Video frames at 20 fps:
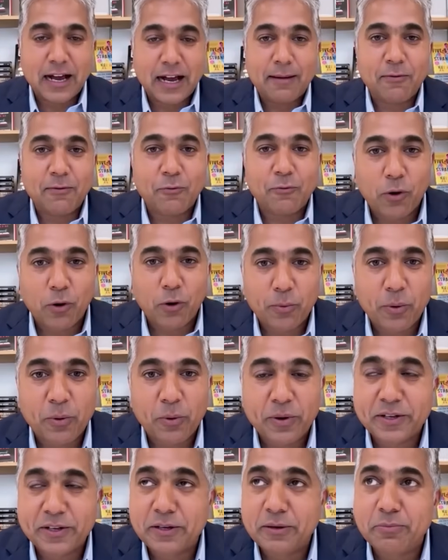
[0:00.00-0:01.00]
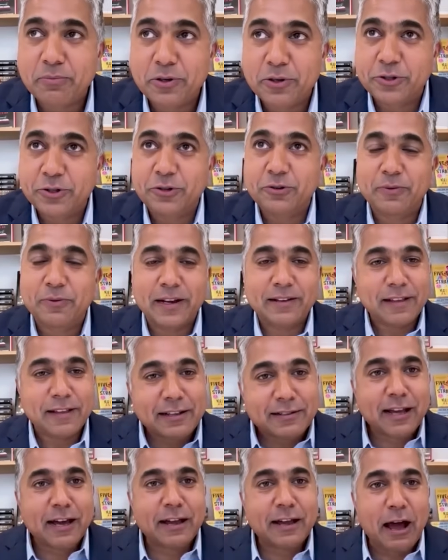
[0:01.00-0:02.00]
time of war, we're going to push you, right? That's
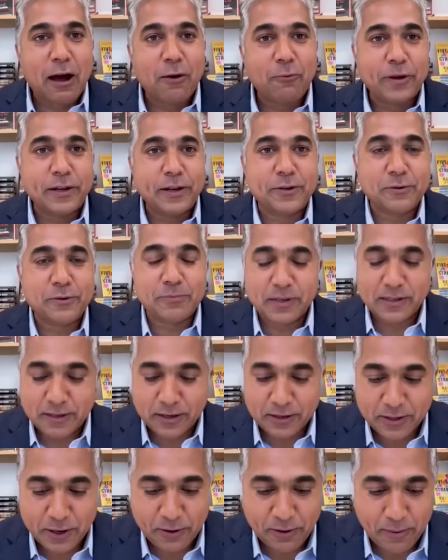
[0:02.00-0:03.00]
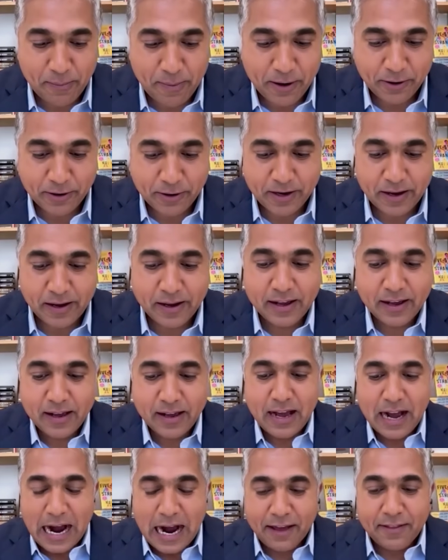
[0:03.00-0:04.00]
not how we do business here in America.
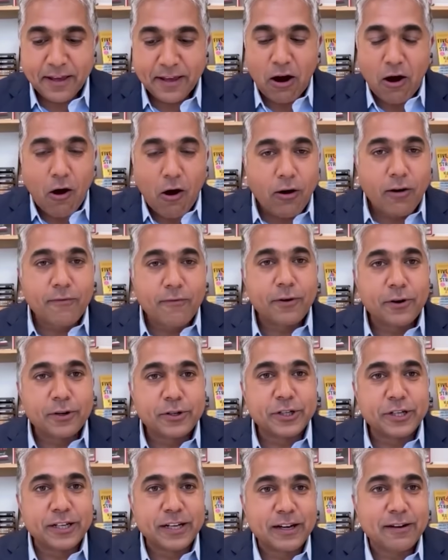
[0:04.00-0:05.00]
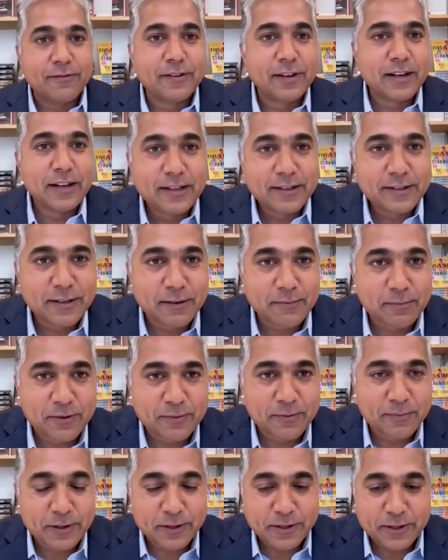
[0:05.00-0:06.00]
I think our version of
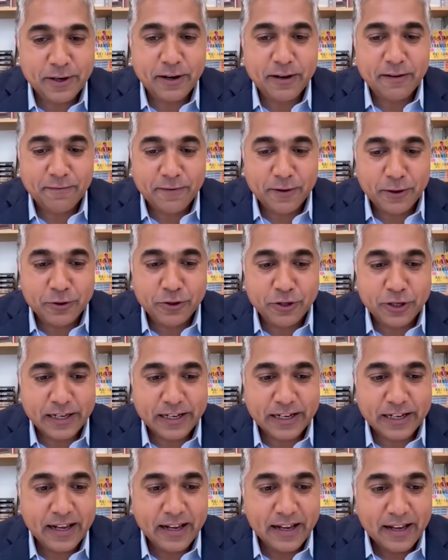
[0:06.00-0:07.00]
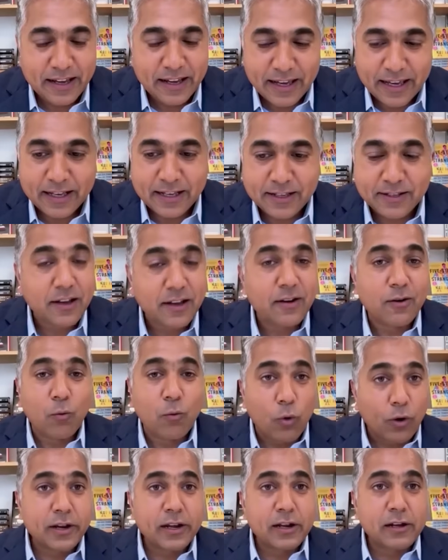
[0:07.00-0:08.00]
civil-military fusion is
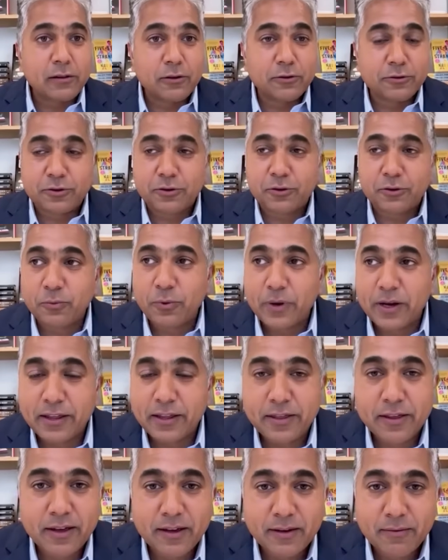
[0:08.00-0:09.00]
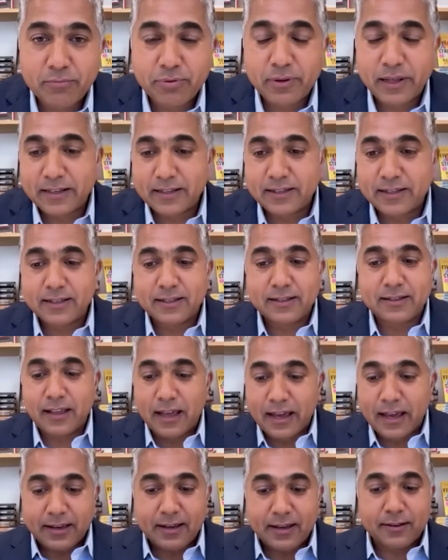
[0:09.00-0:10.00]
working closer with places
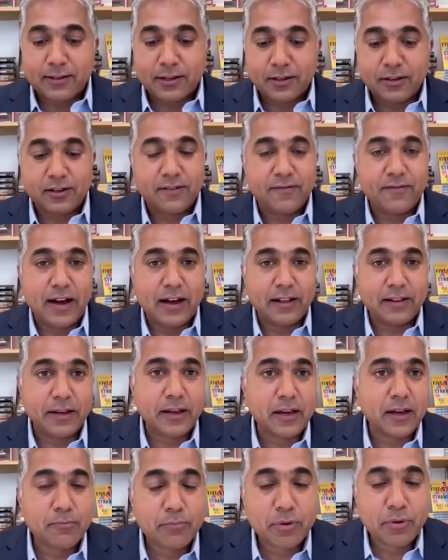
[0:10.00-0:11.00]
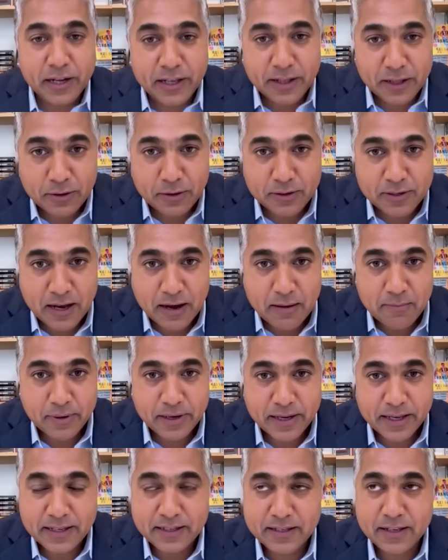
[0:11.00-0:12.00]
like Silicon Valley, putting those
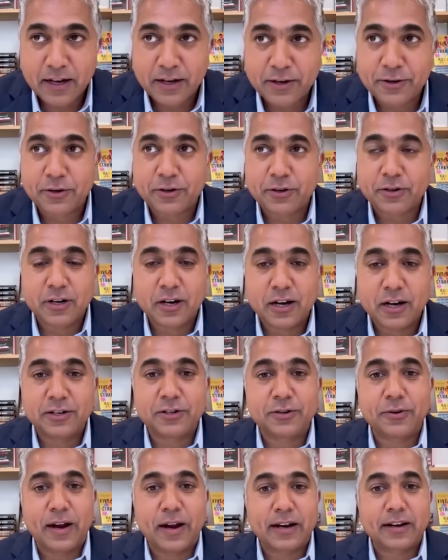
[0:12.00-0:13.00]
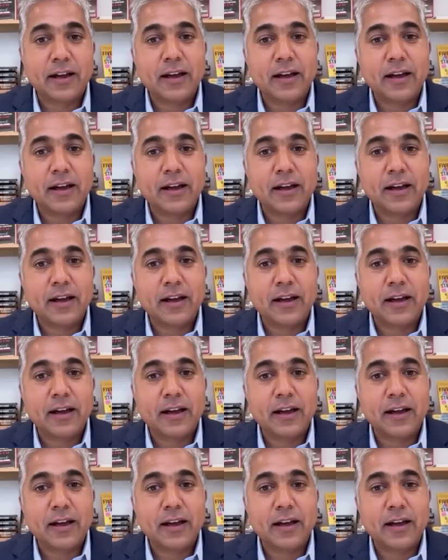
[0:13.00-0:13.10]
companies under contract